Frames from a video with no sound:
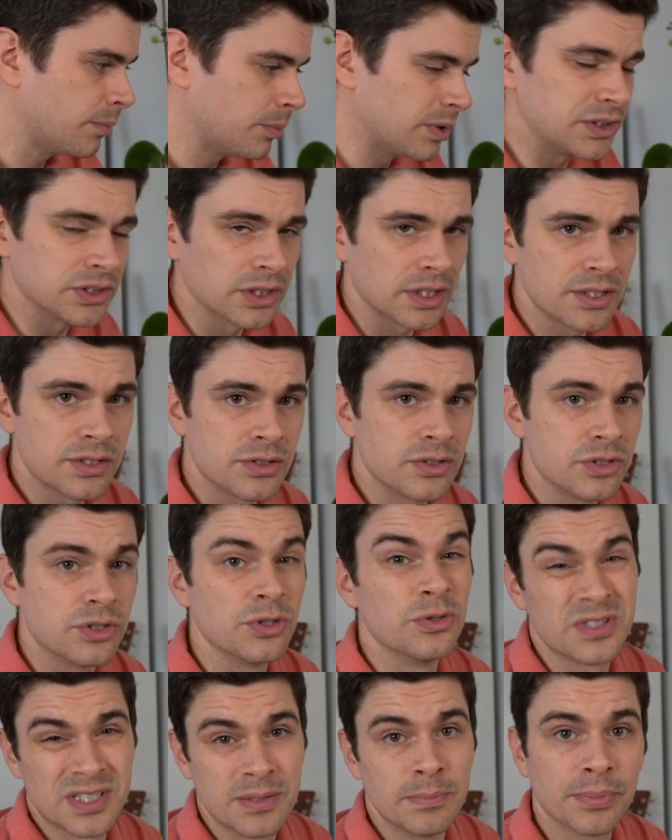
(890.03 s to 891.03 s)
which I do
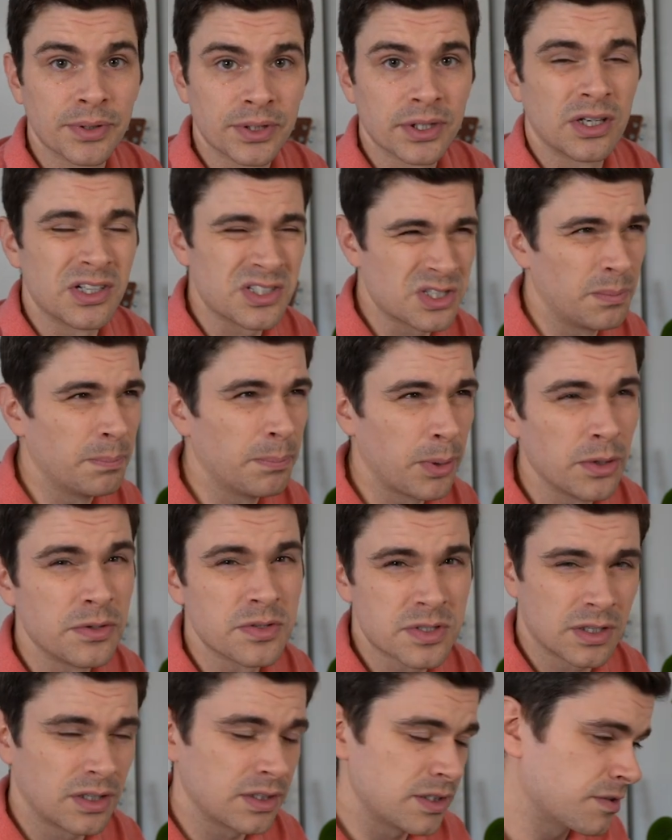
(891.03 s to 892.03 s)
sympathise on both
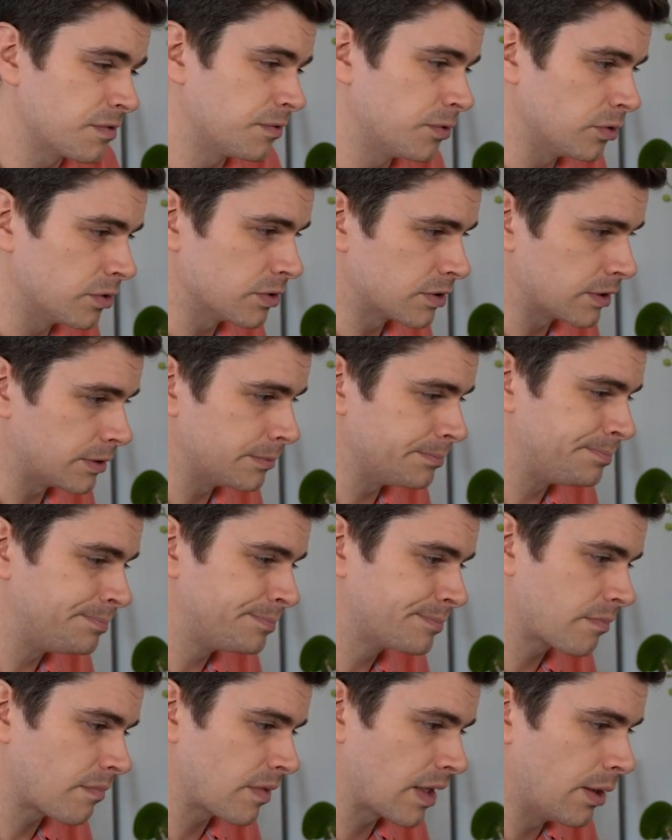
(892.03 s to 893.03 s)
sides for. So
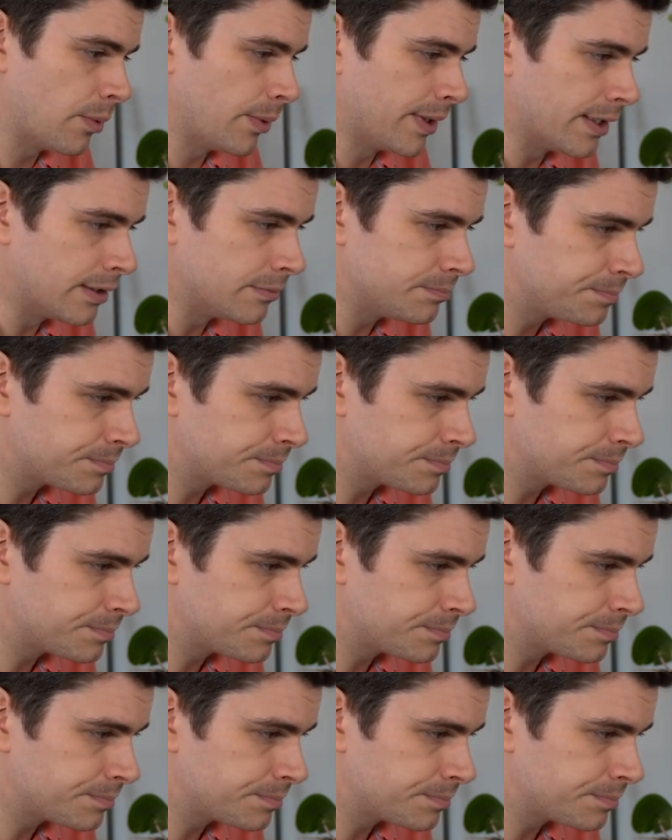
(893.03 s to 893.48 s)
there we go.